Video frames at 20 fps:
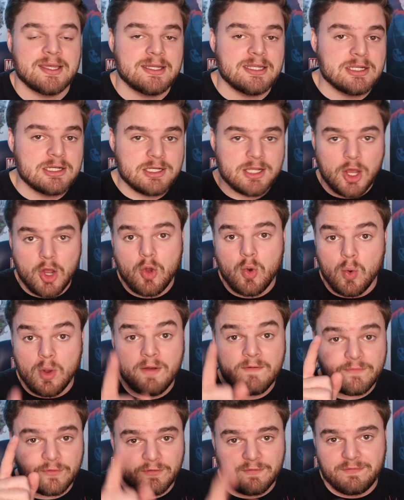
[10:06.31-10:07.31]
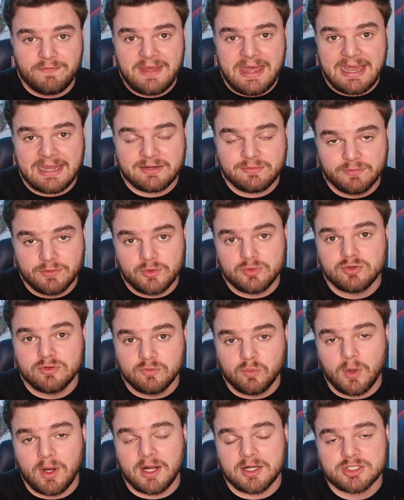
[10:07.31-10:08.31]
And you know for a fact, for those
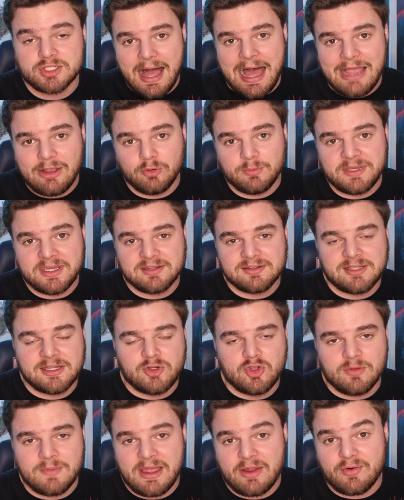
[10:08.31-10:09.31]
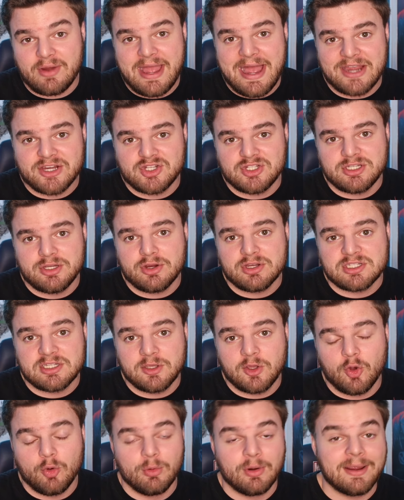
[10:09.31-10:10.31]
who've watched, I will be continuing my reaction series to
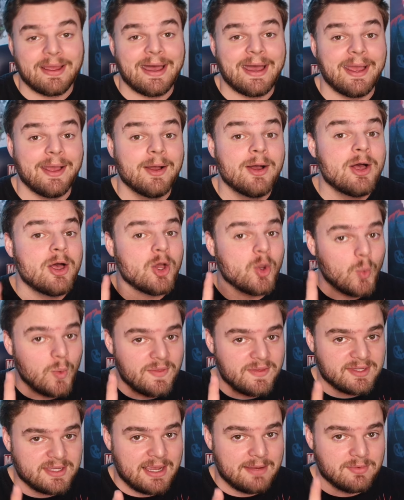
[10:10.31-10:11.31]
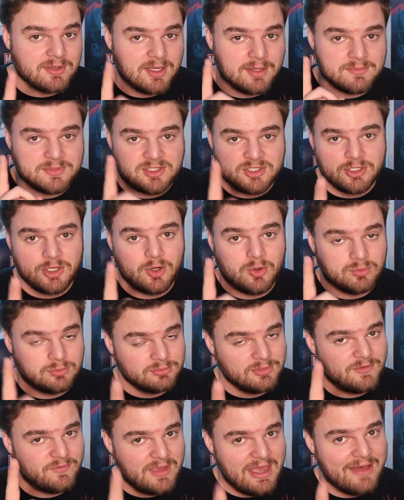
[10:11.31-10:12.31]
Cobra Kai when the time comes. So
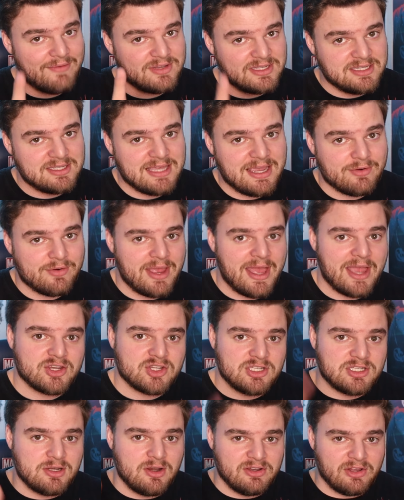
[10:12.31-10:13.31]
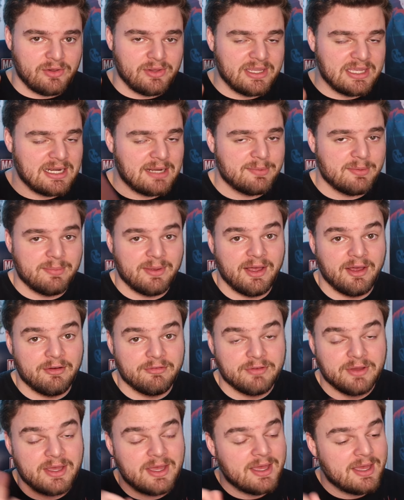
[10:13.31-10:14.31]
if you haven't seen that reaction series, I'll link it up
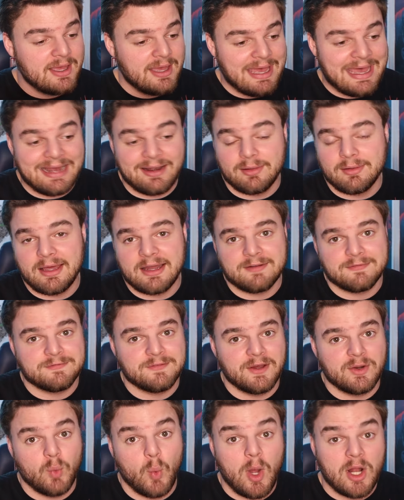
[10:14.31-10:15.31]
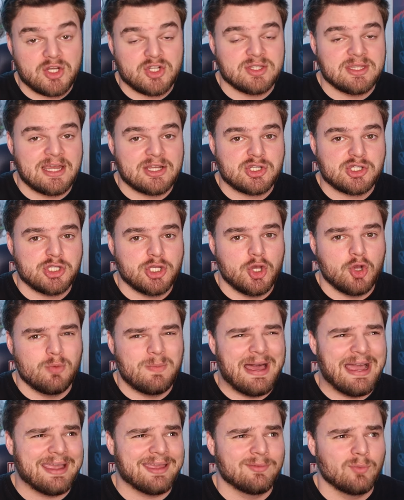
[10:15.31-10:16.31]
above. Had a lot of fun watching that show
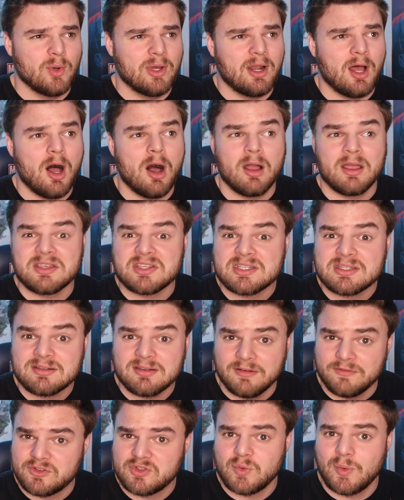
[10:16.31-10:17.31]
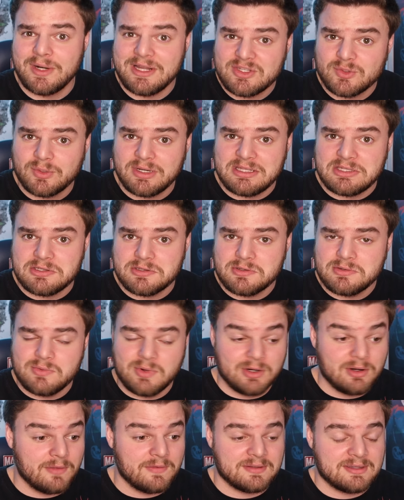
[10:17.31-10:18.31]
back in, what, August of 2022?
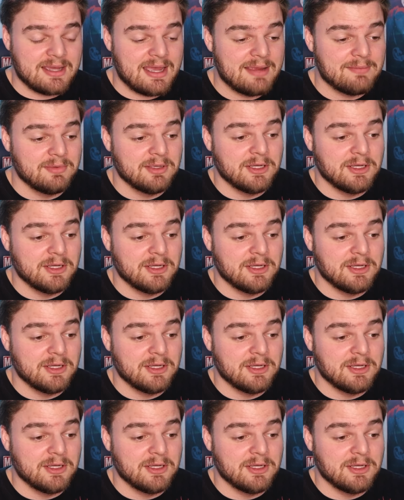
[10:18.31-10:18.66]
Where'd all the time